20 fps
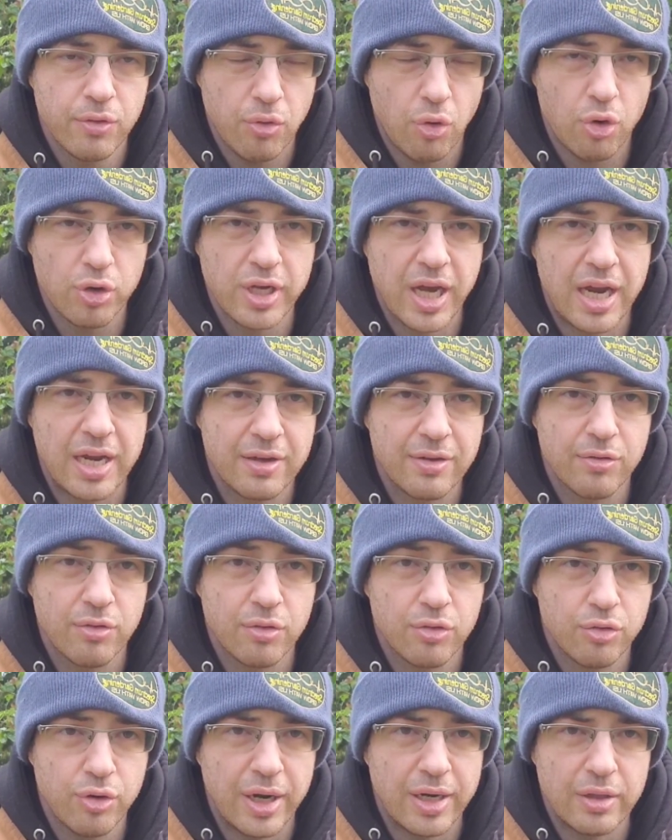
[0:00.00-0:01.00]
organic
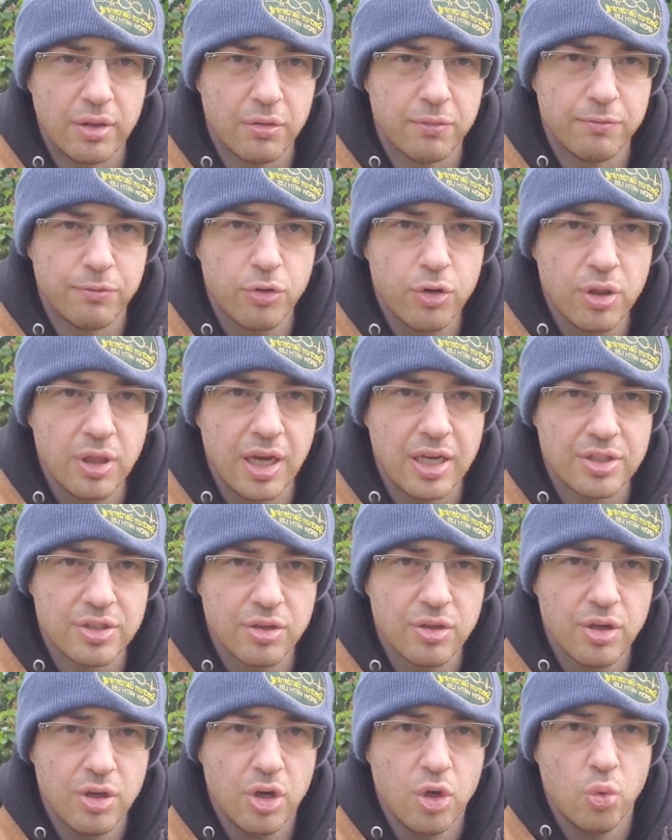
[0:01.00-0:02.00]
granular
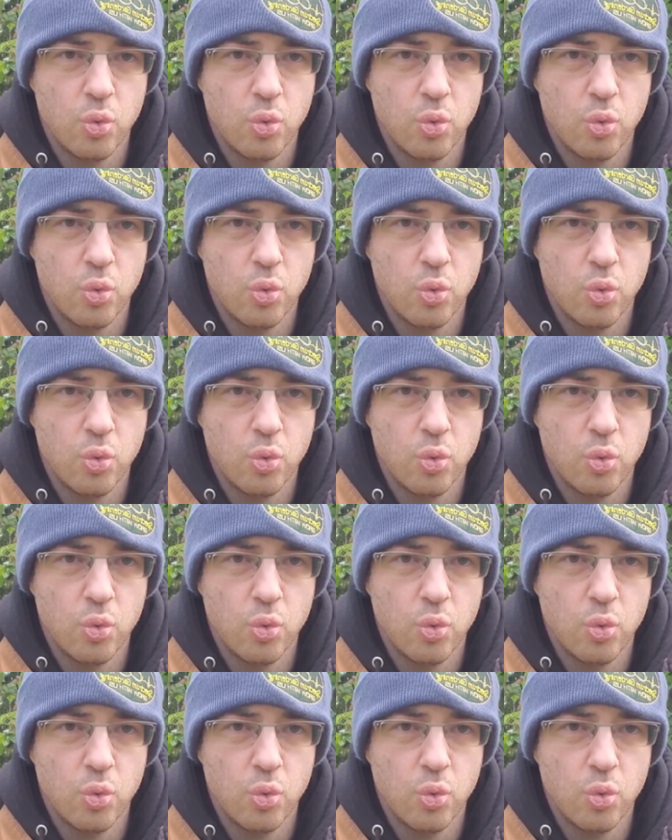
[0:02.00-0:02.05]
fertilizer,